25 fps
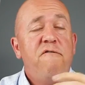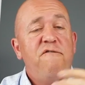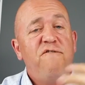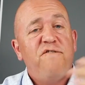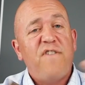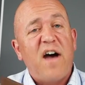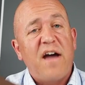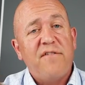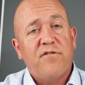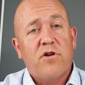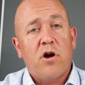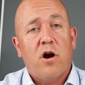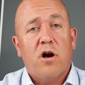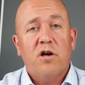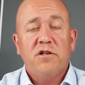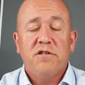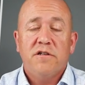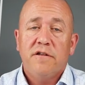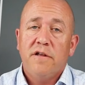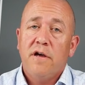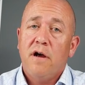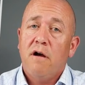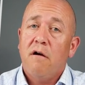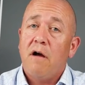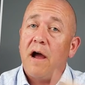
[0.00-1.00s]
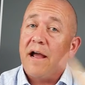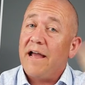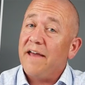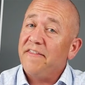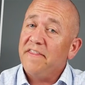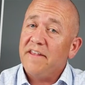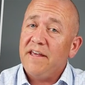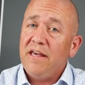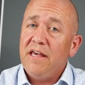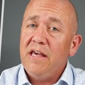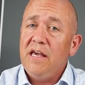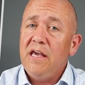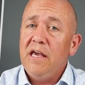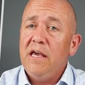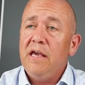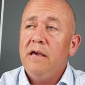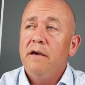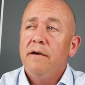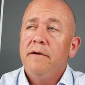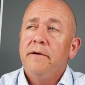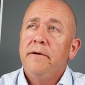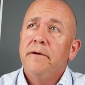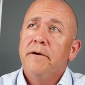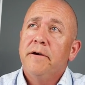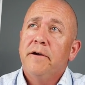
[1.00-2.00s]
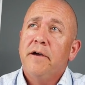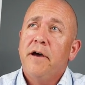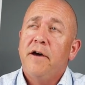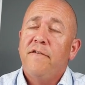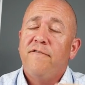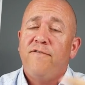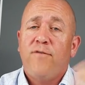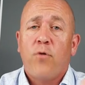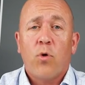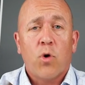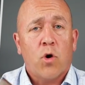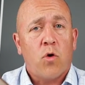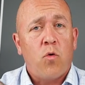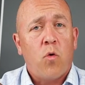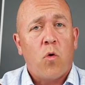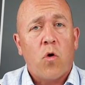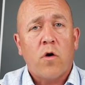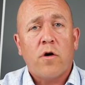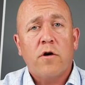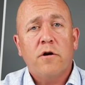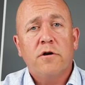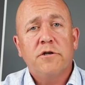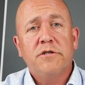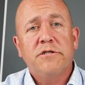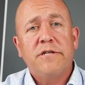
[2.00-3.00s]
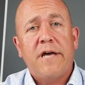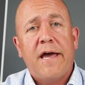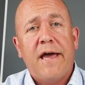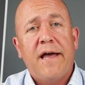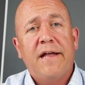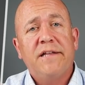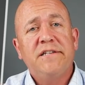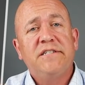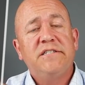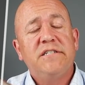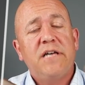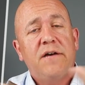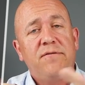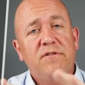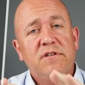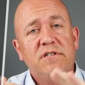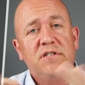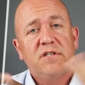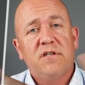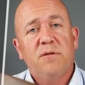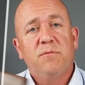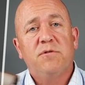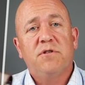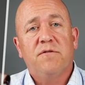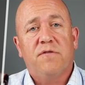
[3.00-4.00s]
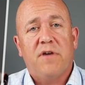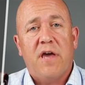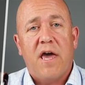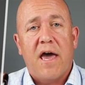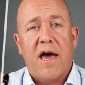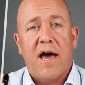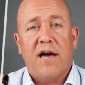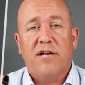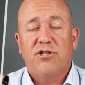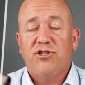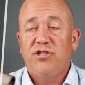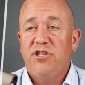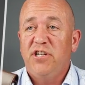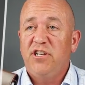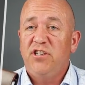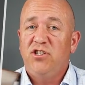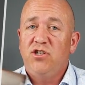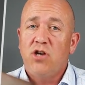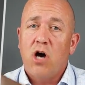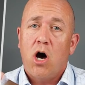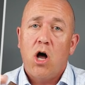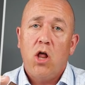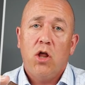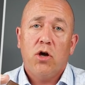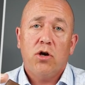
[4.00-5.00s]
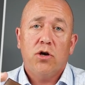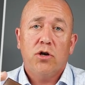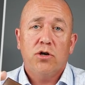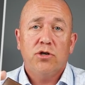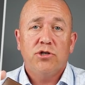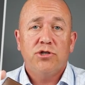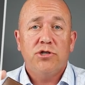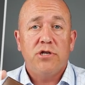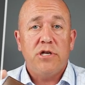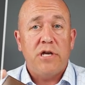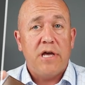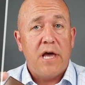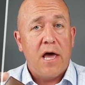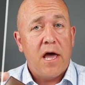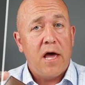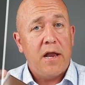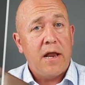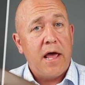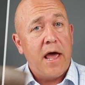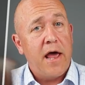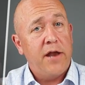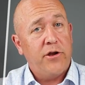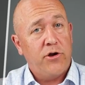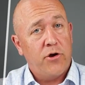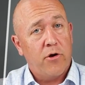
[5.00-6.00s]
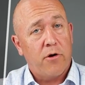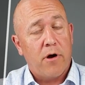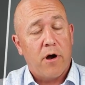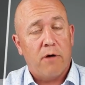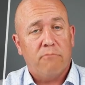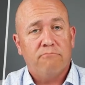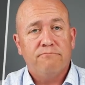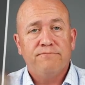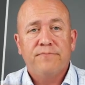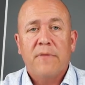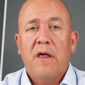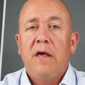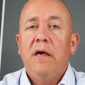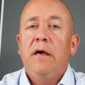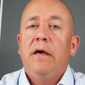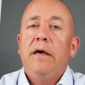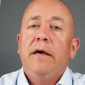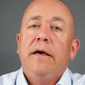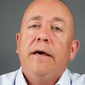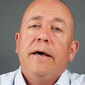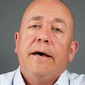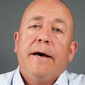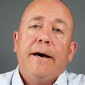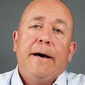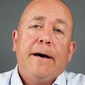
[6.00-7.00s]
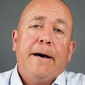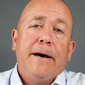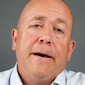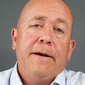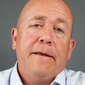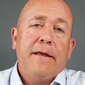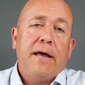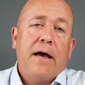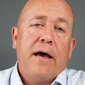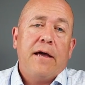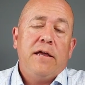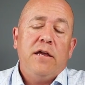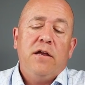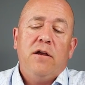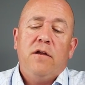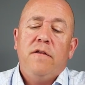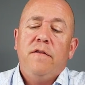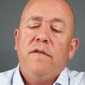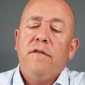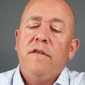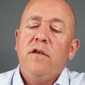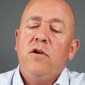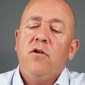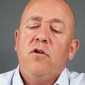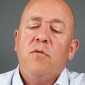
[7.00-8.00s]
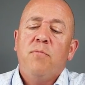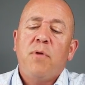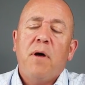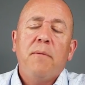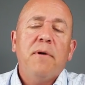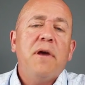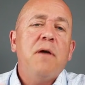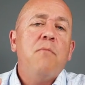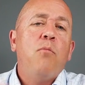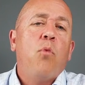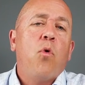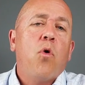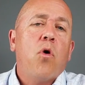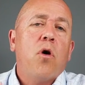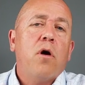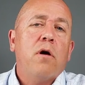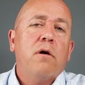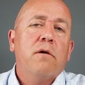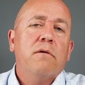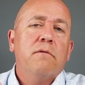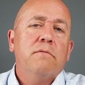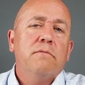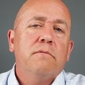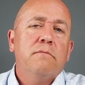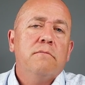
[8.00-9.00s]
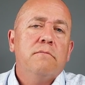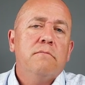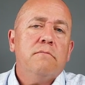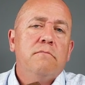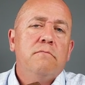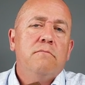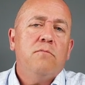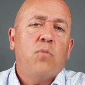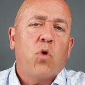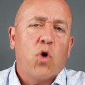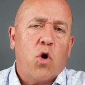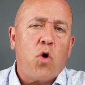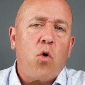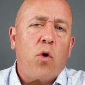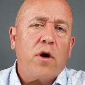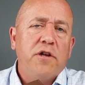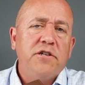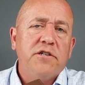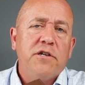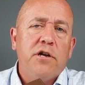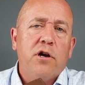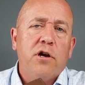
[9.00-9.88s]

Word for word: five cards in there. I got the key, I got four quarters and seven slips of cash. Did dollars, yen, and euro. Uh, you, you, could probably get more, more coins